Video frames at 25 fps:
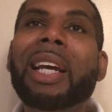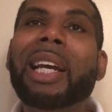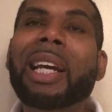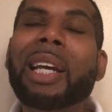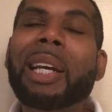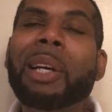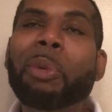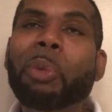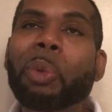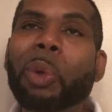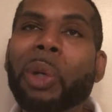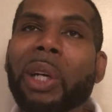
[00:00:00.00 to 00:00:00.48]

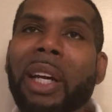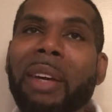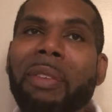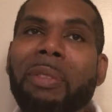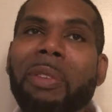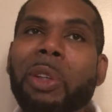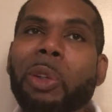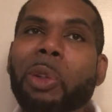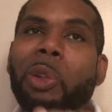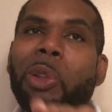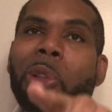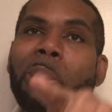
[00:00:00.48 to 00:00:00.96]
and whatever
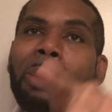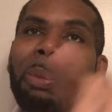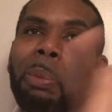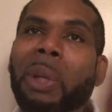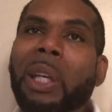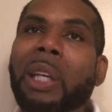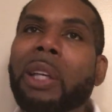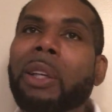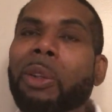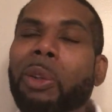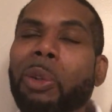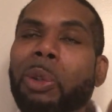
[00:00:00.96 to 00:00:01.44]
you
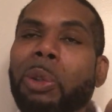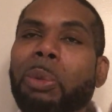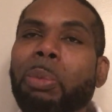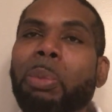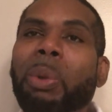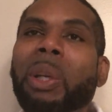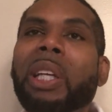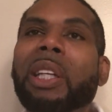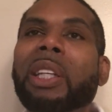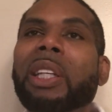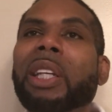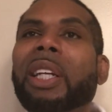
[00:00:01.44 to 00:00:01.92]
speak
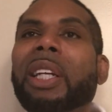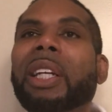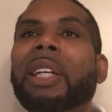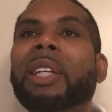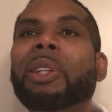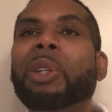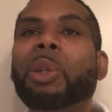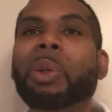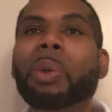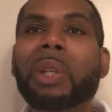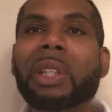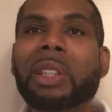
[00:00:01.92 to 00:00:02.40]
it
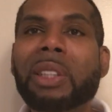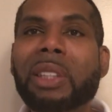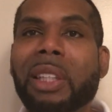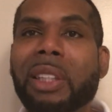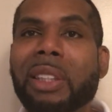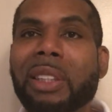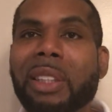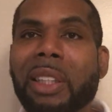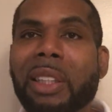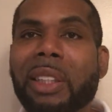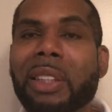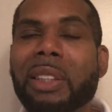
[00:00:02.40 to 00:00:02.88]
into
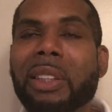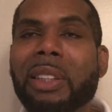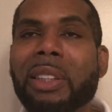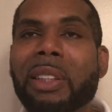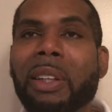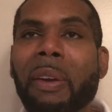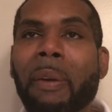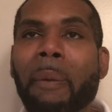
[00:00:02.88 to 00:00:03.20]
existence.